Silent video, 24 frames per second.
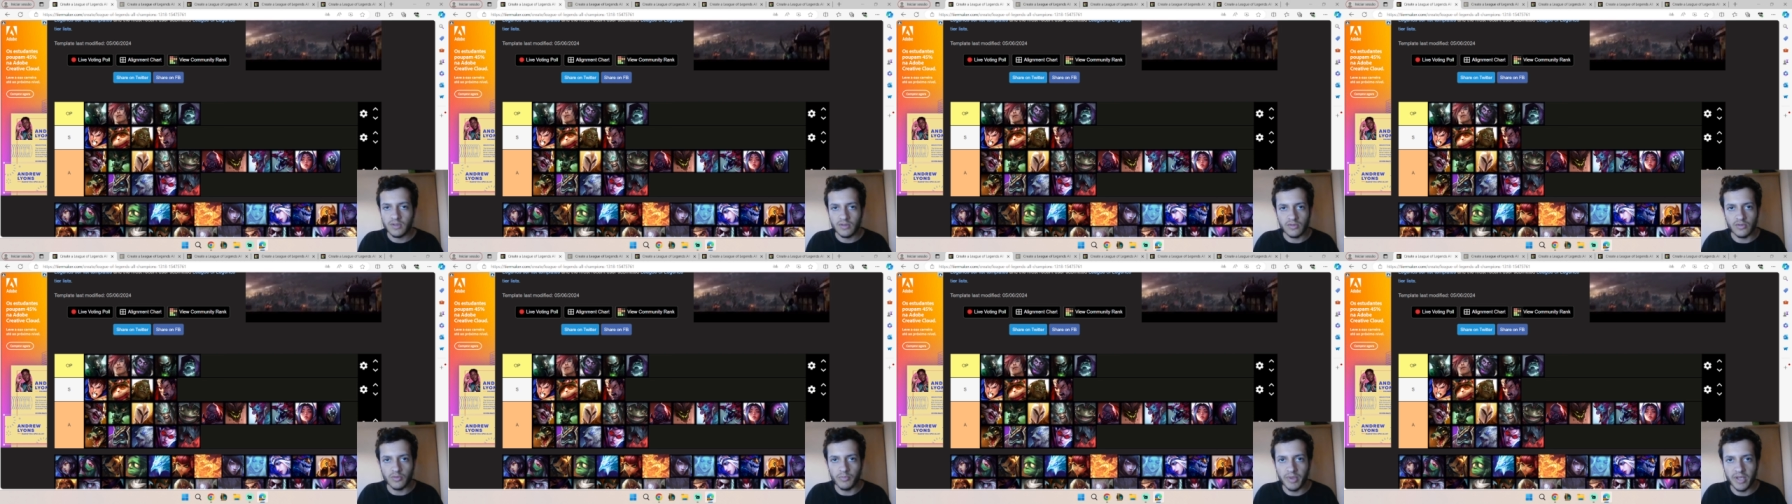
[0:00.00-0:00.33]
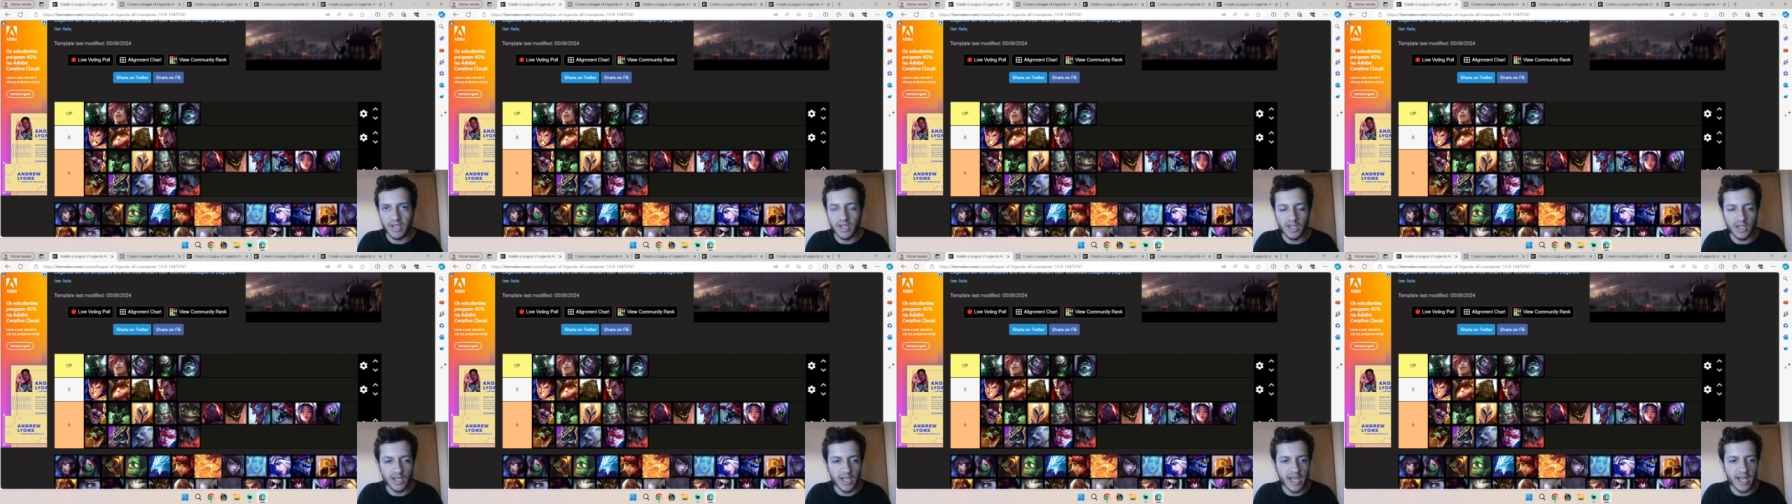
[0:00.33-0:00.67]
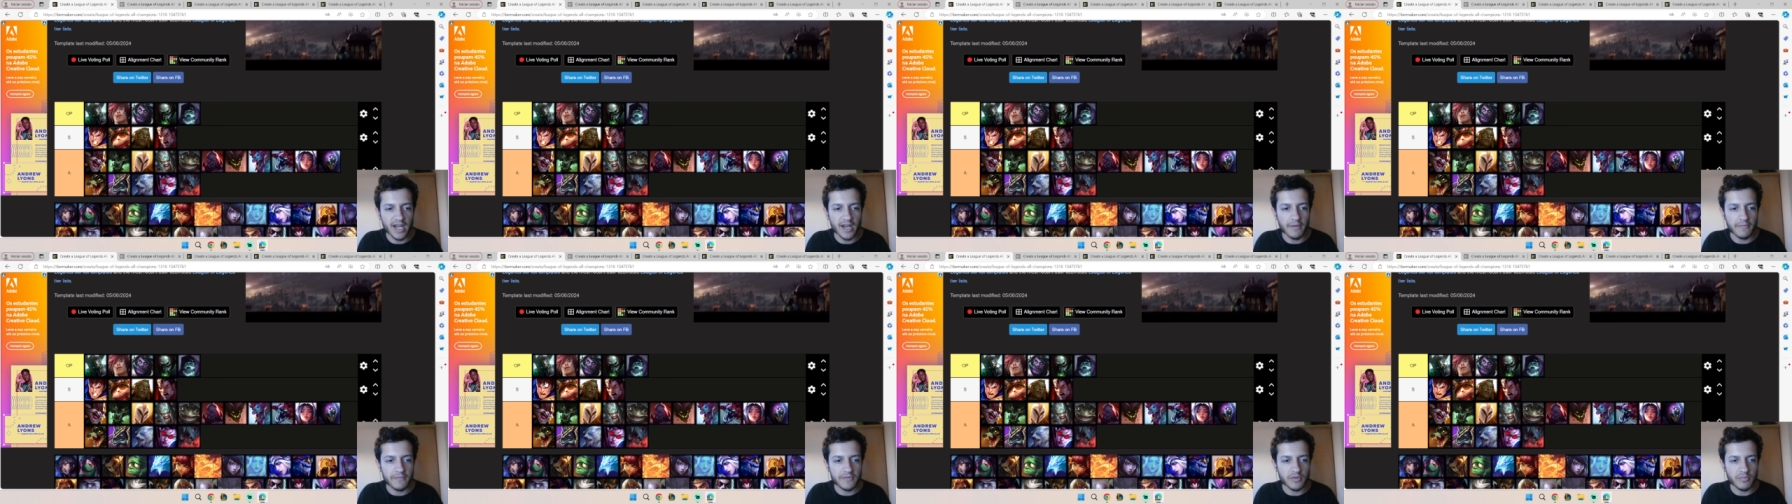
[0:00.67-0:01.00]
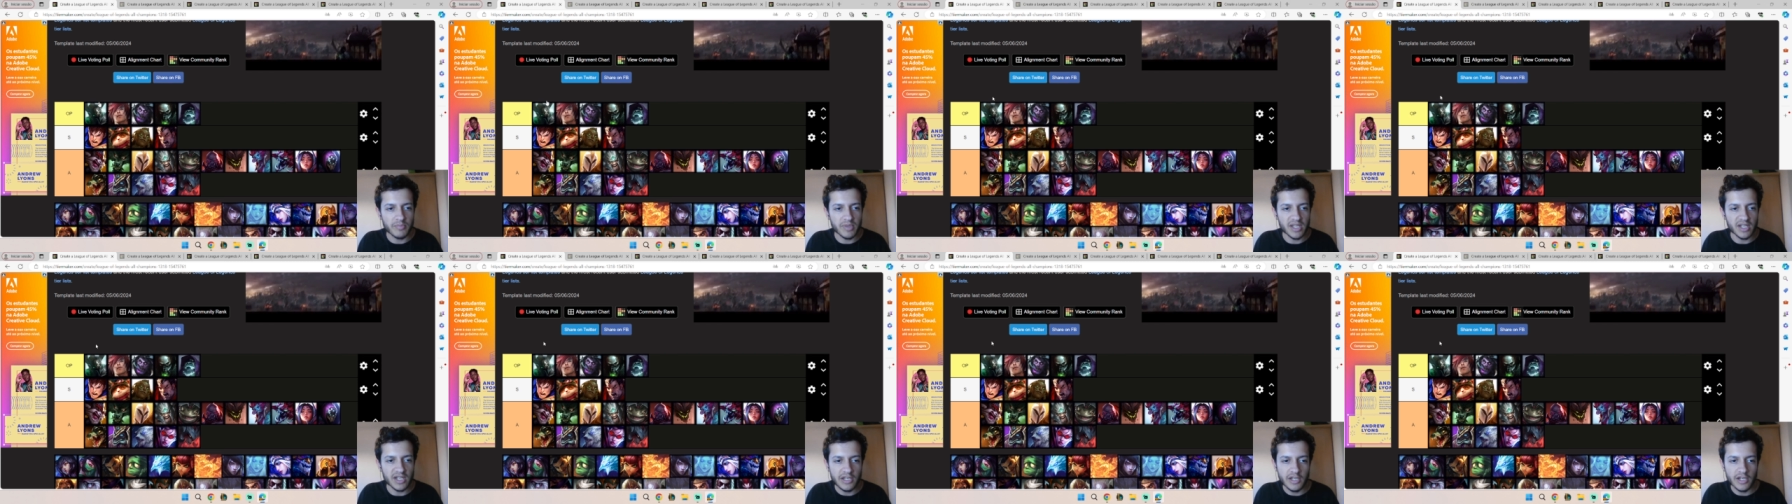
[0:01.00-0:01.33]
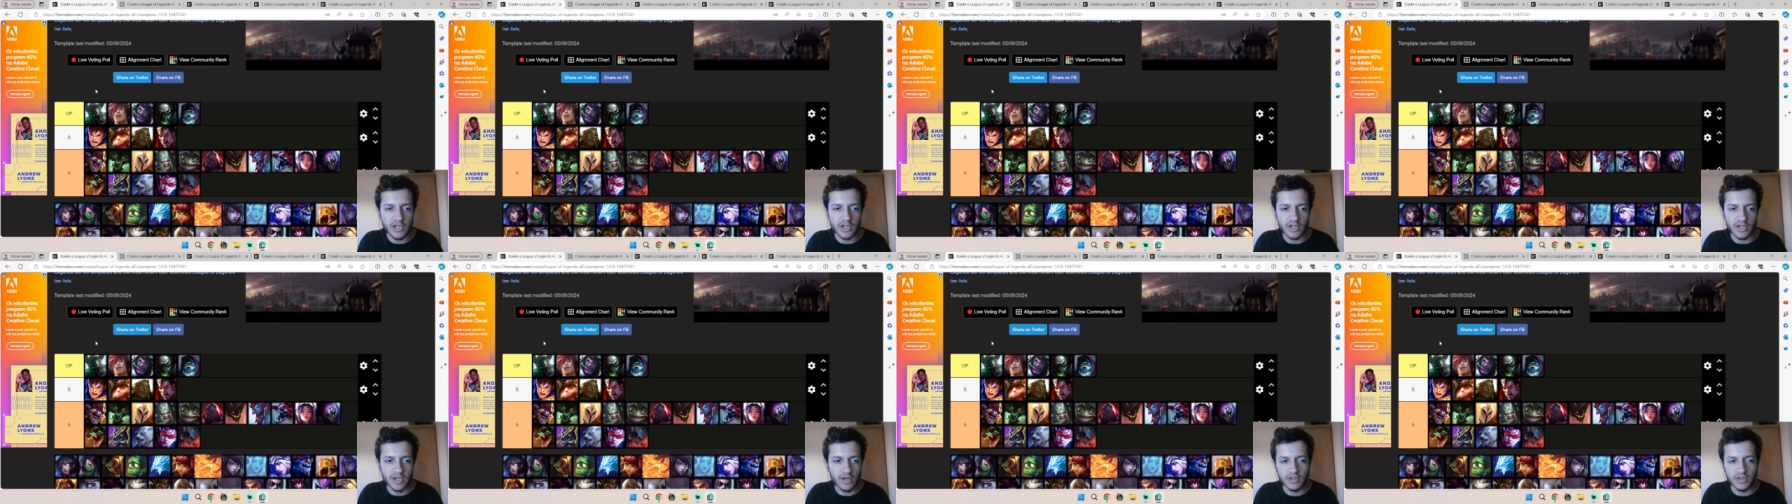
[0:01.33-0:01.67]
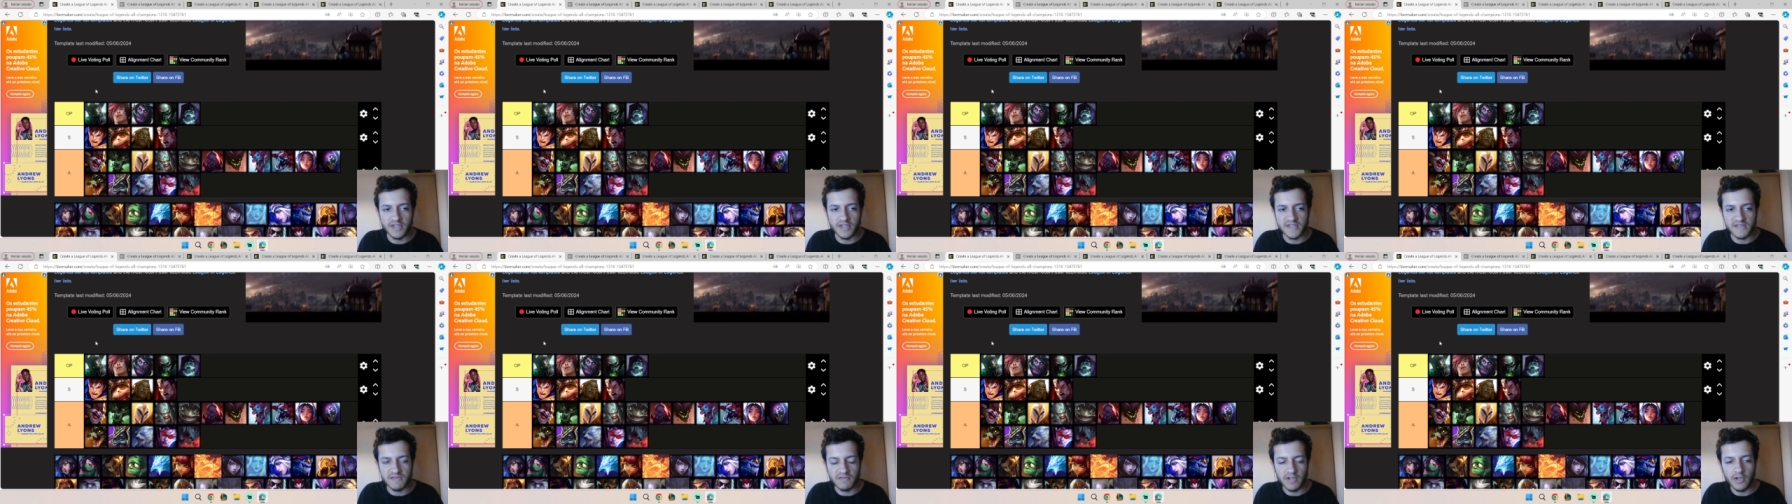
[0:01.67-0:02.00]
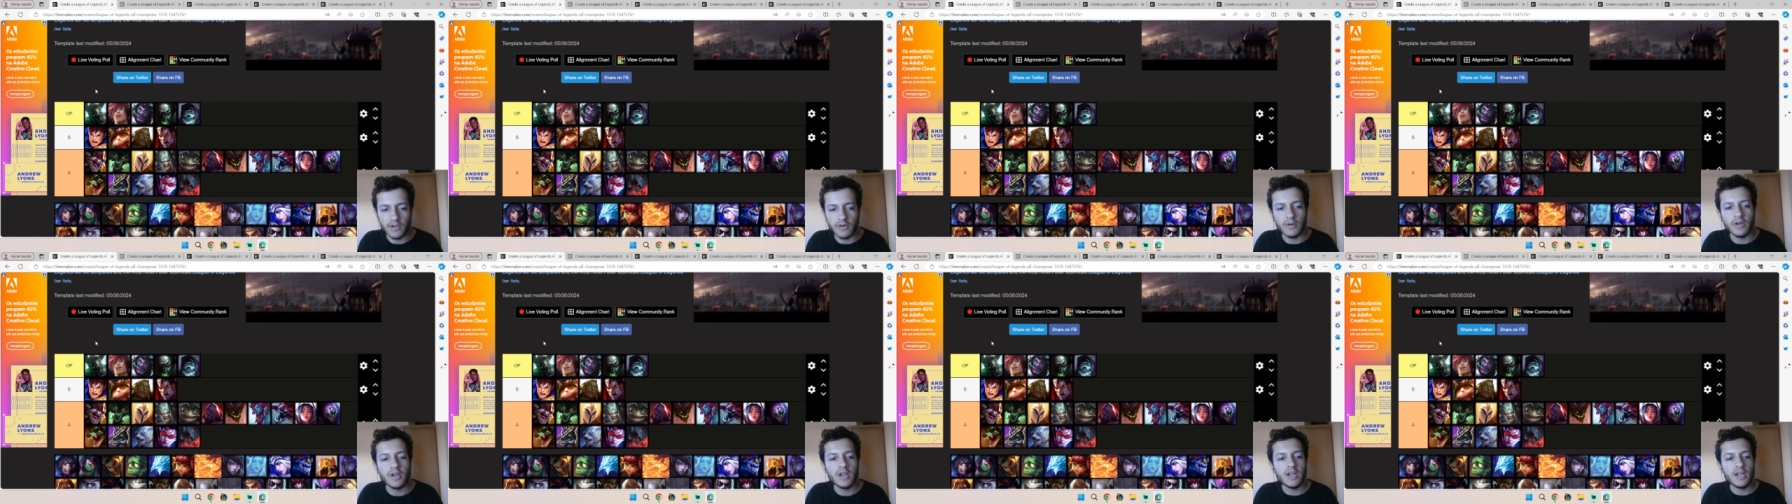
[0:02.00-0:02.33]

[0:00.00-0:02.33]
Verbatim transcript: to be enough to be in here on this video.